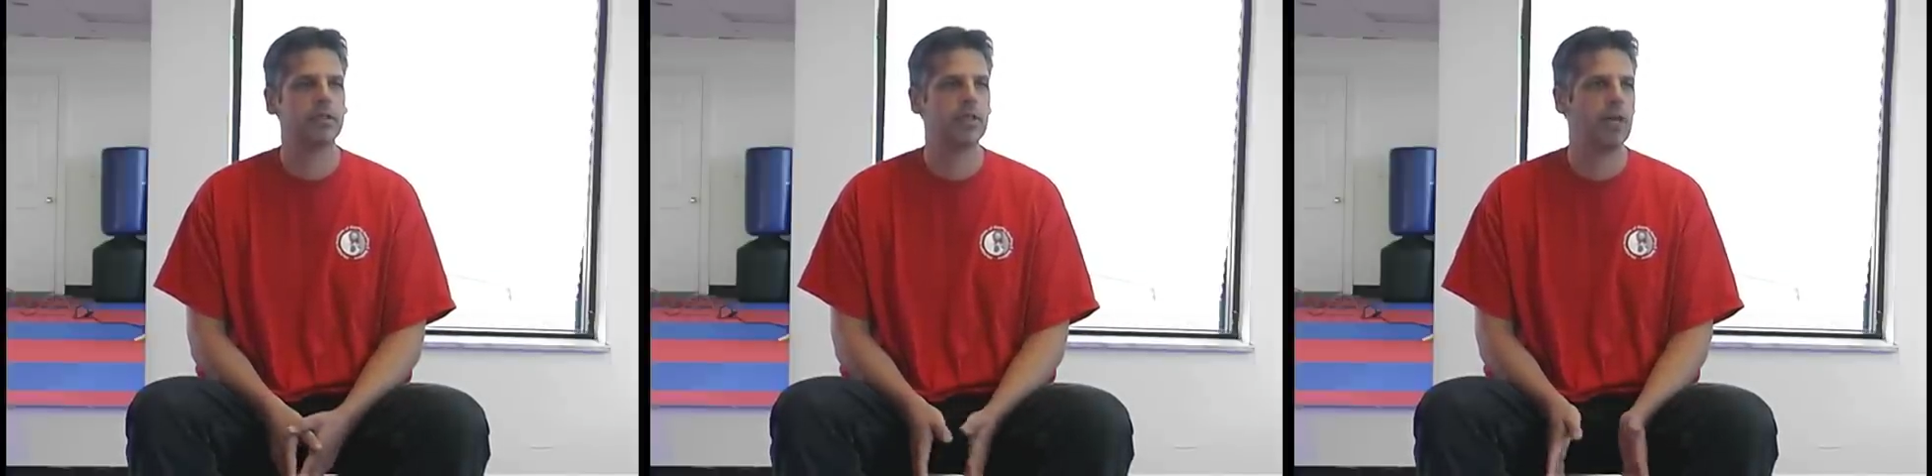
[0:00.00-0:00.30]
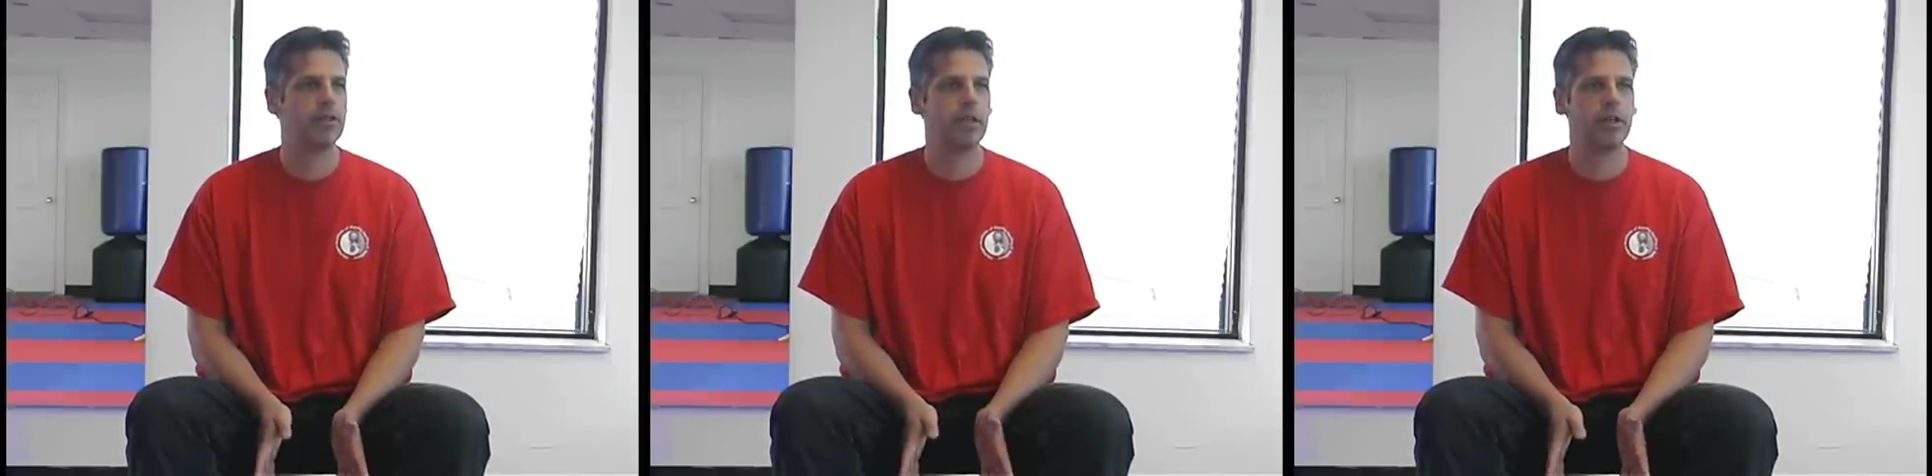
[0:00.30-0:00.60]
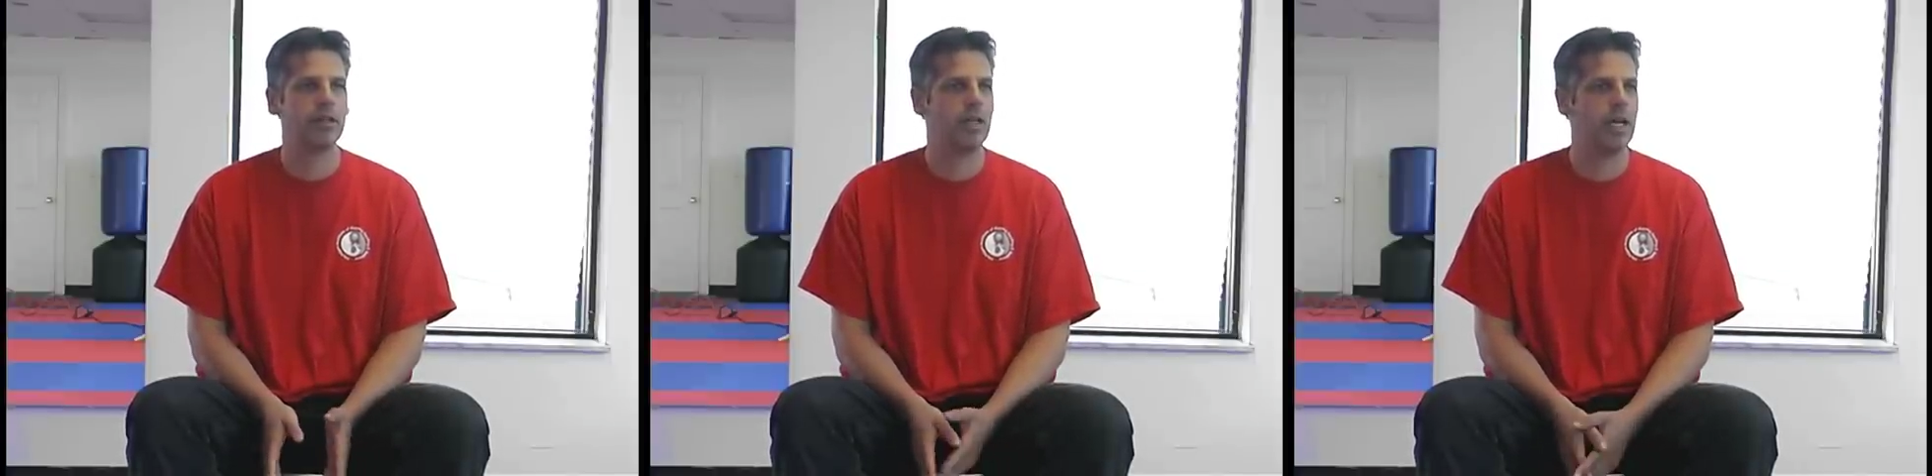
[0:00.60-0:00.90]
South
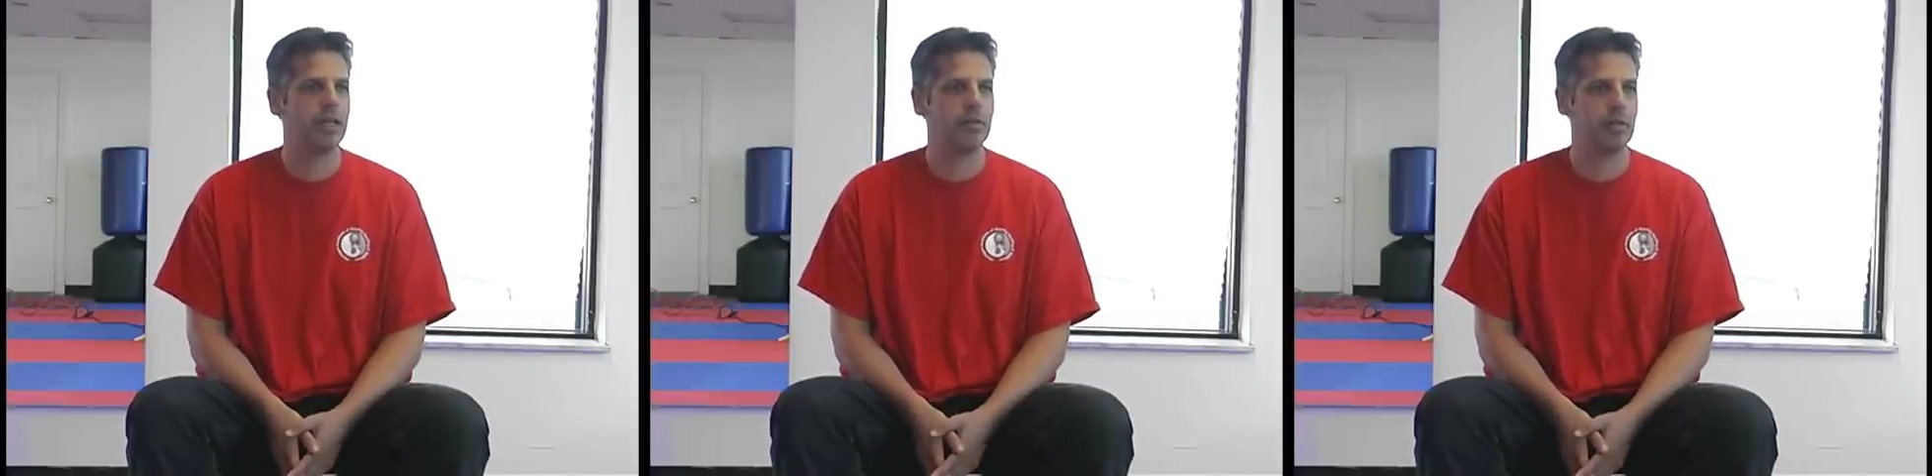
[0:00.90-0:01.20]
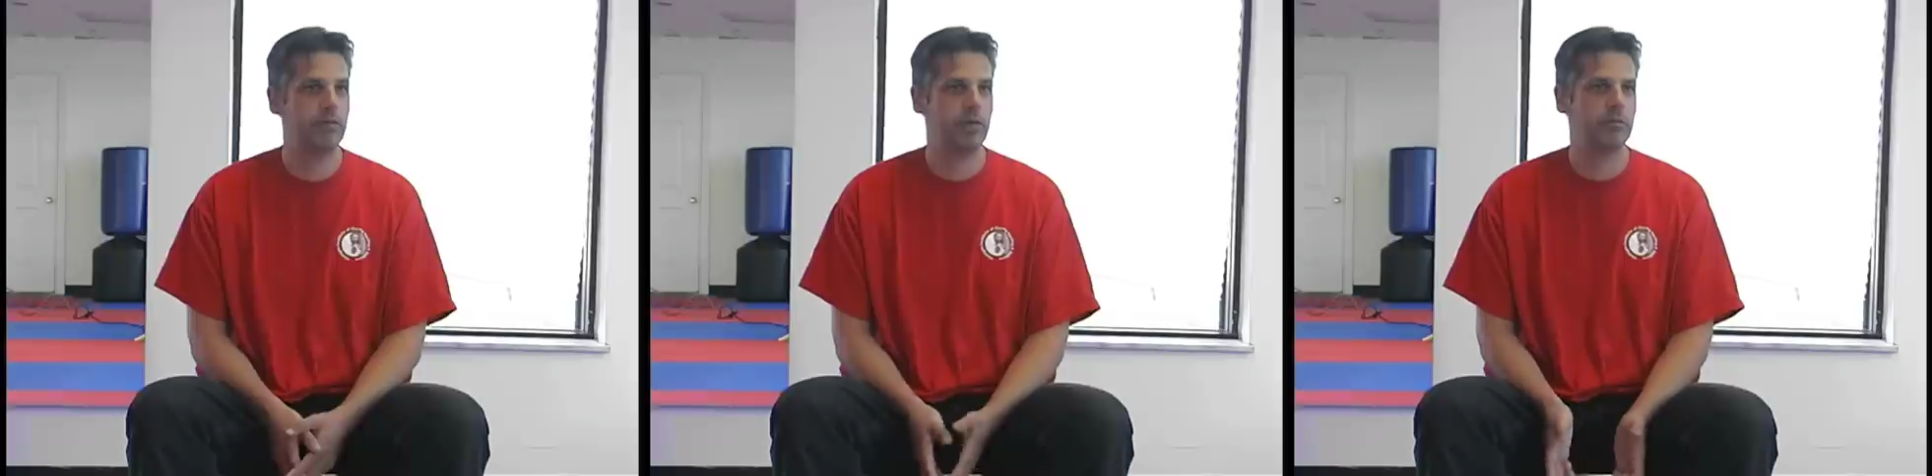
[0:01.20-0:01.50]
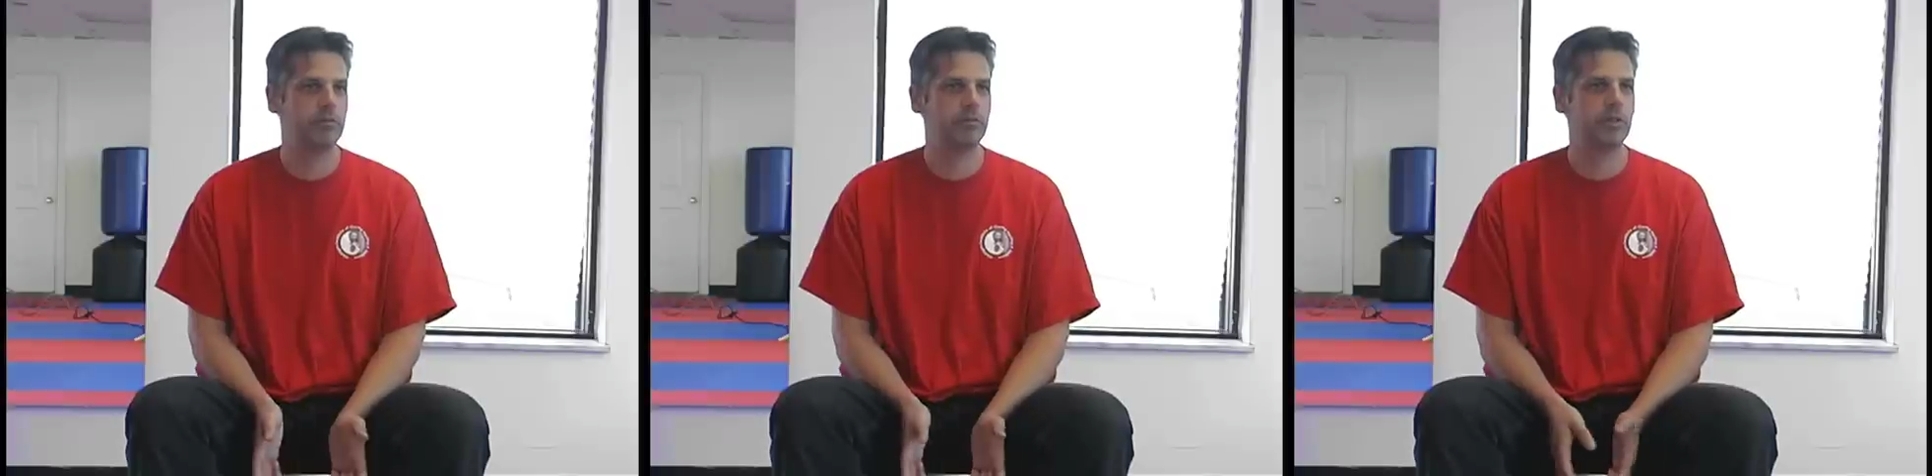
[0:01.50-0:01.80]
Carolina. I mean, they've
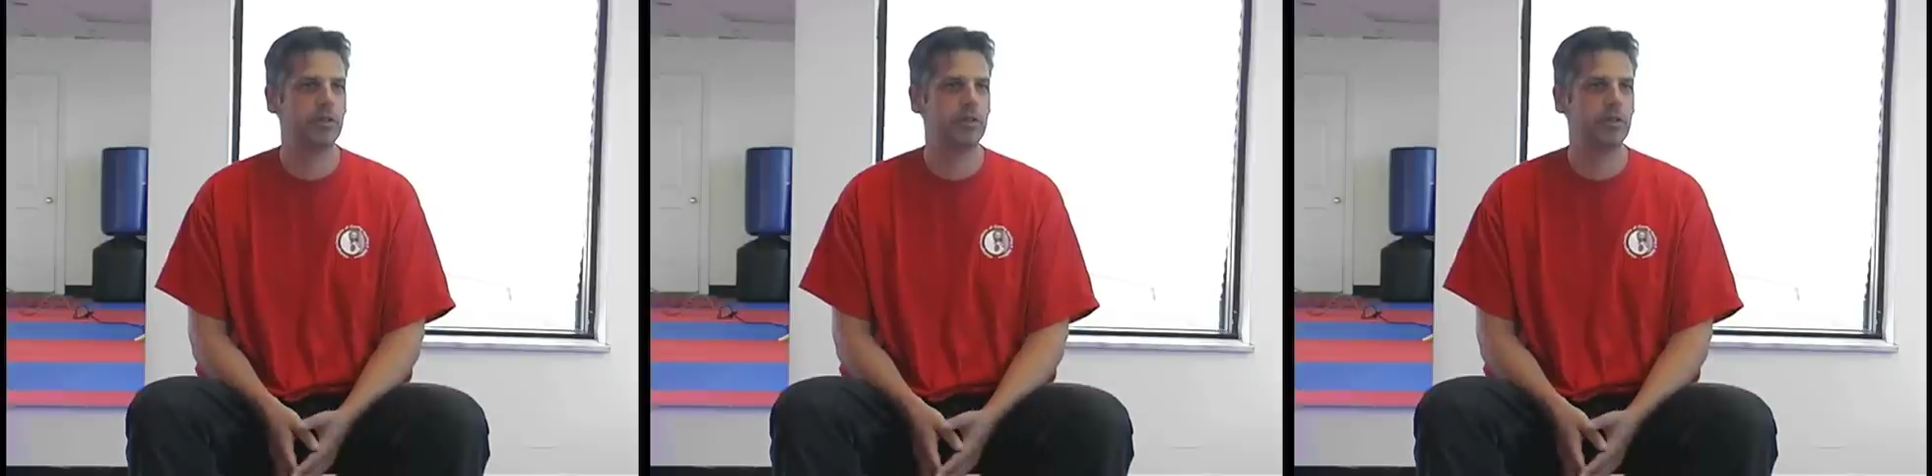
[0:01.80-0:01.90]
come